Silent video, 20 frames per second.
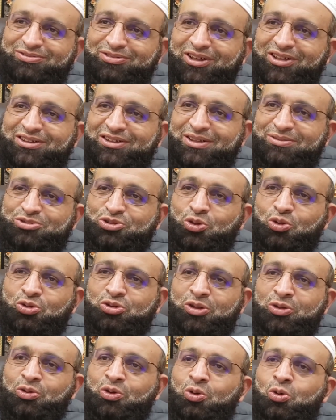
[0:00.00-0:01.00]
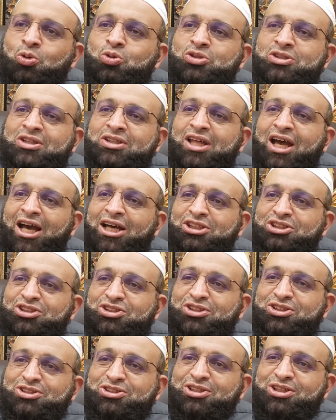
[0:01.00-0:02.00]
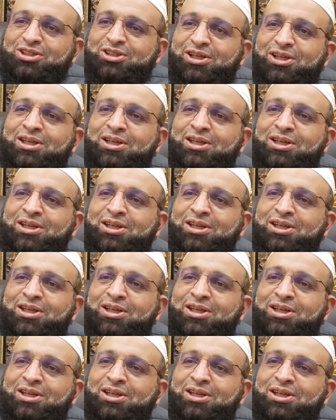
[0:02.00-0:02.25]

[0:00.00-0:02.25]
find them, so they know who's in the Hajj this year,